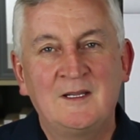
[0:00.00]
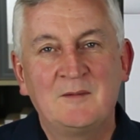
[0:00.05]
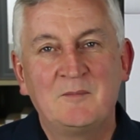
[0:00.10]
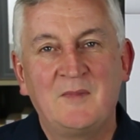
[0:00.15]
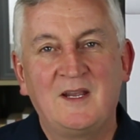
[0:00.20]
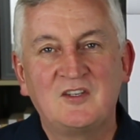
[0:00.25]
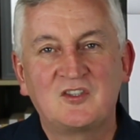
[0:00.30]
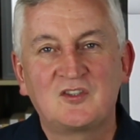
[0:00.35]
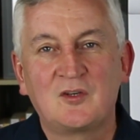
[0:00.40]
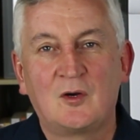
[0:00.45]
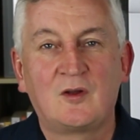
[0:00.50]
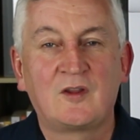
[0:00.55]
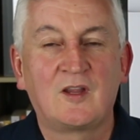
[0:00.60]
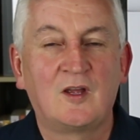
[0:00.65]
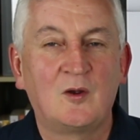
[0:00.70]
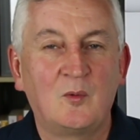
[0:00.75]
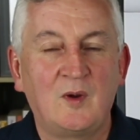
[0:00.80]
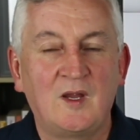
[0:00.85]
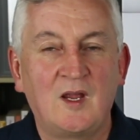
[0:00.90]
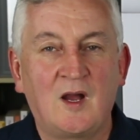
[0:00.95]
make sure
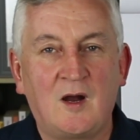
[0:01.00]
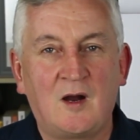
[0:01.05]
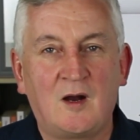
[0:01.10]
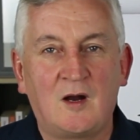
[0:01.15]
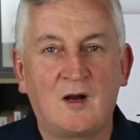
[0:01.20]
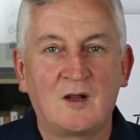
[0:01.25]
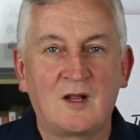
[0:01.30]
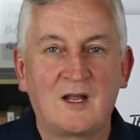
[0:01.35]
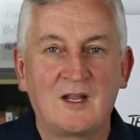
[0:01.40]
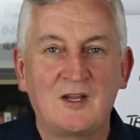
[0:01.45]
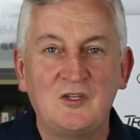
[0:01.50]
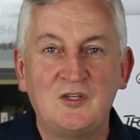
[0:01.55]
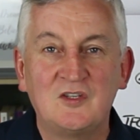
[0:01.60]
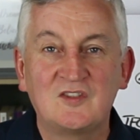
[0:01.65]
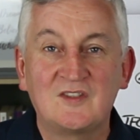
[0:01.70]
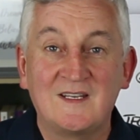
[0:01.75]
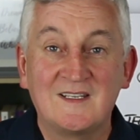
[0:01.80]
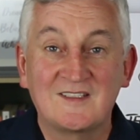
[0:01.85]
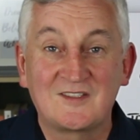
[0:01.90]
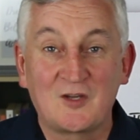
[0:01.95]
that we are
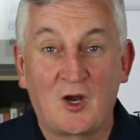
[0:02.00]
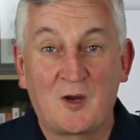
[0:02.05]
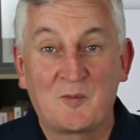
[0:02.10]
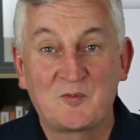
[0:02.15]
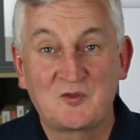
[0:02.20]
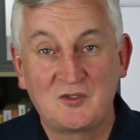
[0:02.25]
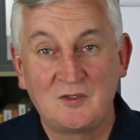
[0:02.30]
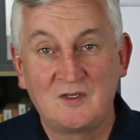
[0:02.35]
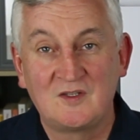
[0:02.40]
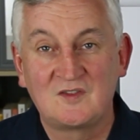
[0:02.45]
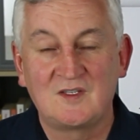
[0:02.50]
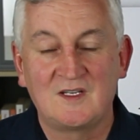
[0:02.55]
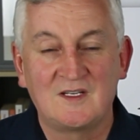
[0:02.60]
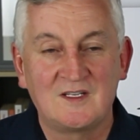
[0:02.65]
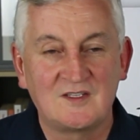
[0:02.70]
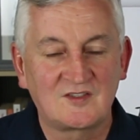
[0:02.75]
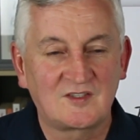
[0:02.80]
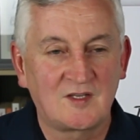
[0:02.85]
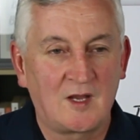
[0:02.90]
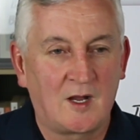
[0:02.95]
using this opportunity,
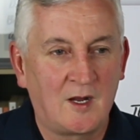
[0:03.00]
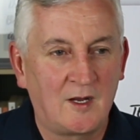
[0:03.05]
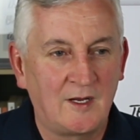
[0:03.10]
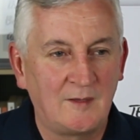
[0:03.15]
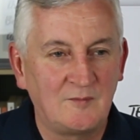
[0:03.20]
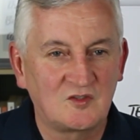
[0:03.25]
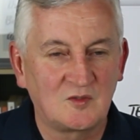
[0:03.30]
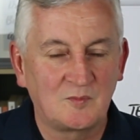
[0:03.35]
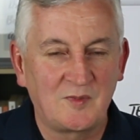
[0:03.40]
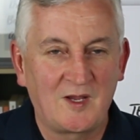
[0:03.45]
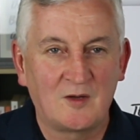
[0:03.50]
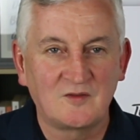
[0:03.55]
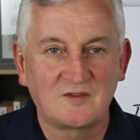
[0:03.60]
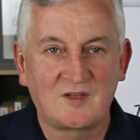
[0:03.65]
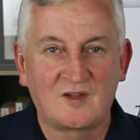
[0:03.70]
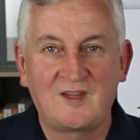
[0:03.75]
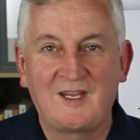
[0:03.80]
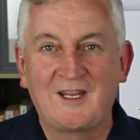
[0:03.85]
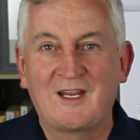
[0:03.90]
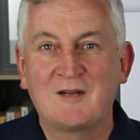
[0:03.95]
this time to be able to
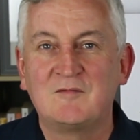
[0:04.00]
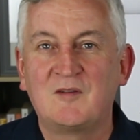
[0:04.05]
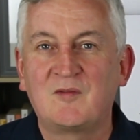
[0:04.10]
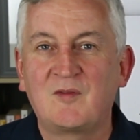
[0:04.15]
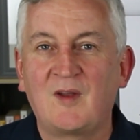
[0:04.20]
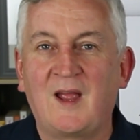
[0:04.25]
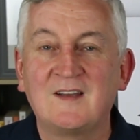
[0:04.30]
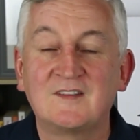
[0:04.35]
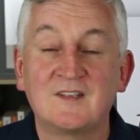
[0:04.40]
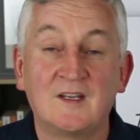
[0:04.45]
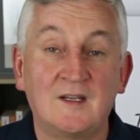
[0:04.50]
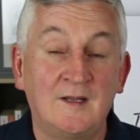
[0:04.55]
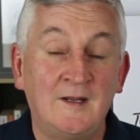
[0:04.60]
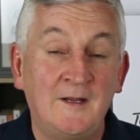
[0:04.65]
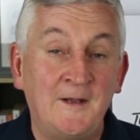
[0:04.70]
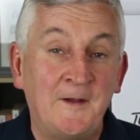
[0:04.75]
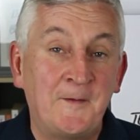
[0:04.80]
think and reflect and